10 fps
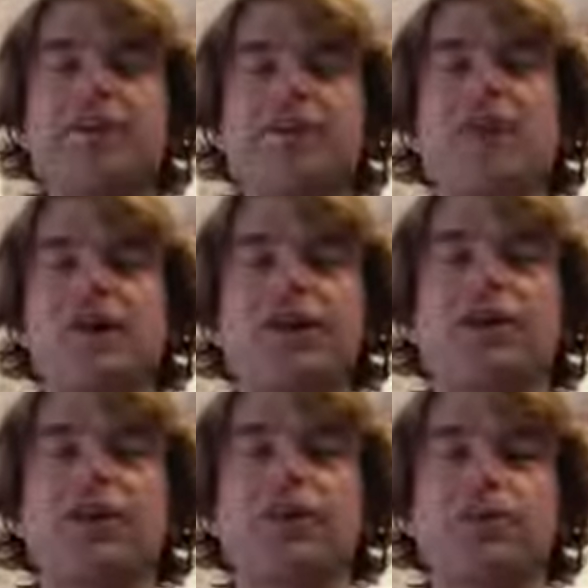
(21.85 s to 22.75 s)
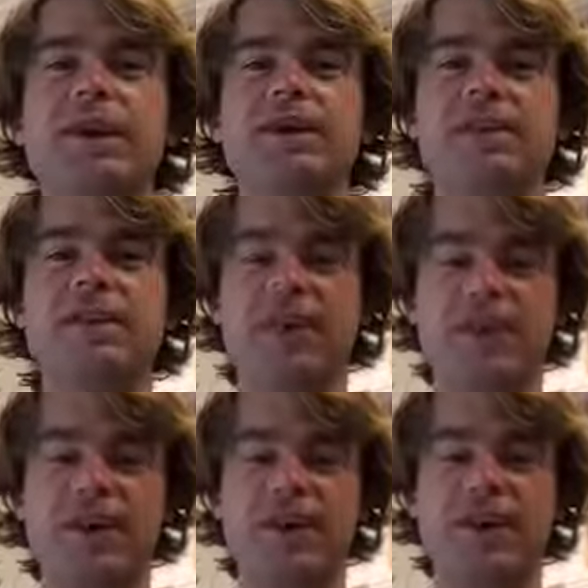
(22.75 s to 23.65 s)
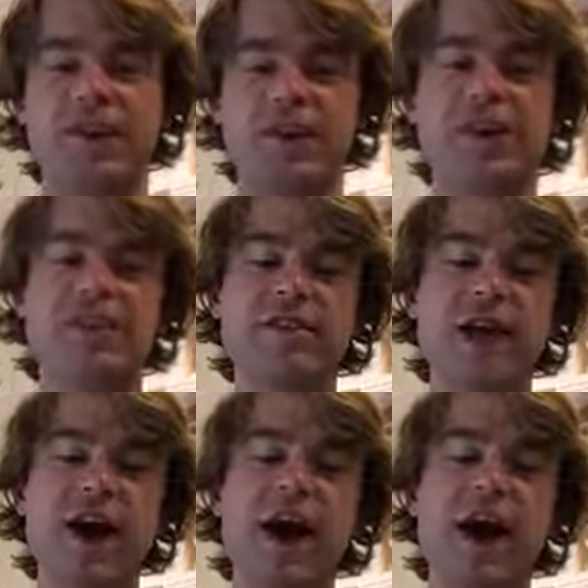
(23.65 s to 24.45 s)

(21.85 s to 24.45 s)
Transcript: special piece of collections